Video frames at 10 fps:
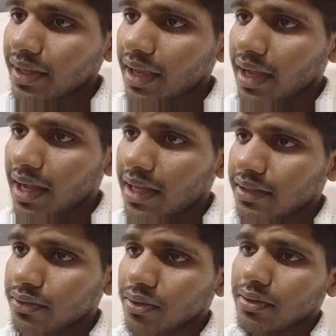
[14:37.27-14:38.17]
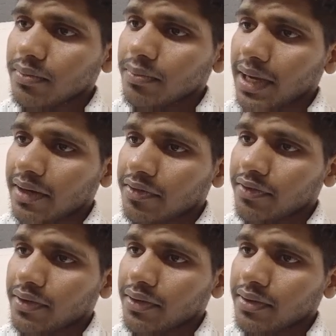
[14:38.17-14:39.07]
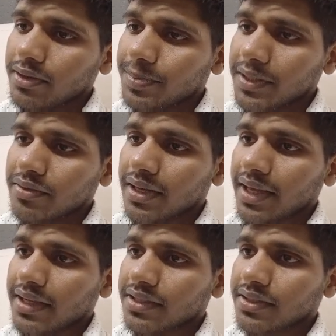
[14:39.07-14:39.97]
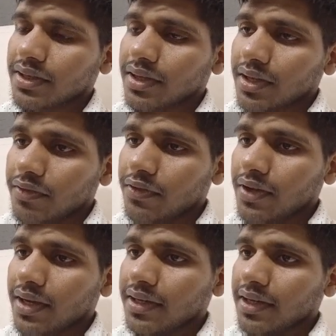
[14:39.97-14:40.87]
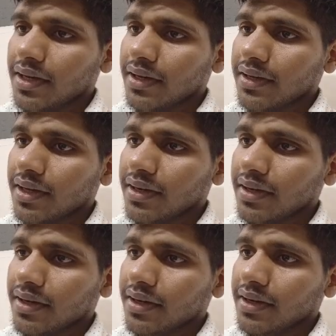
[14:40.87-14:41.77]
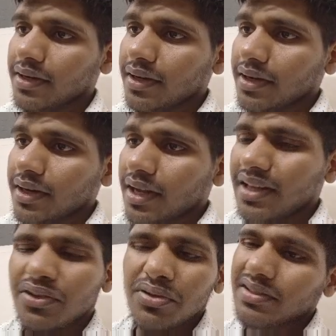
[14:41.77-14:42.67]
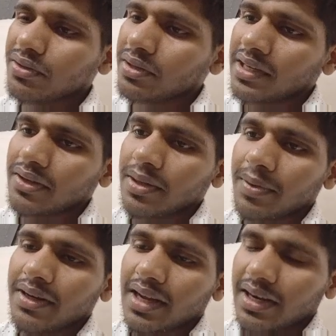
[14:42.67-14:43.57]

I'll talk microphone, speech text, viewer intender. Don't look about the art,